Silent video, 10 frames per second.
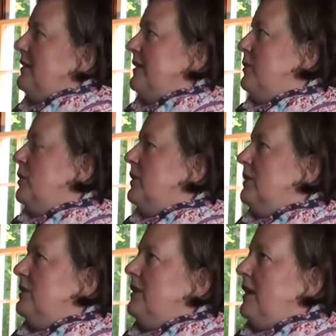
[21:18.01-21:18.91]
There
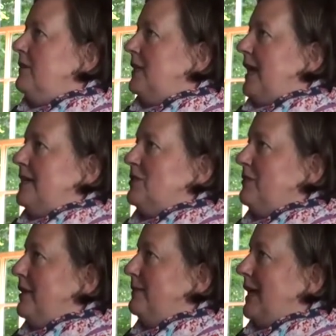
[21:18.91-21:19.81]
were um, guys
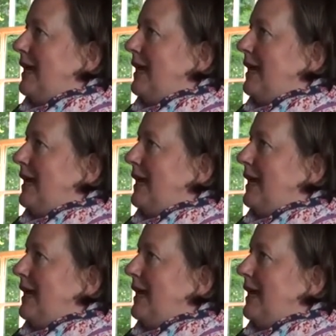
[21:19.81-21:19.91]
from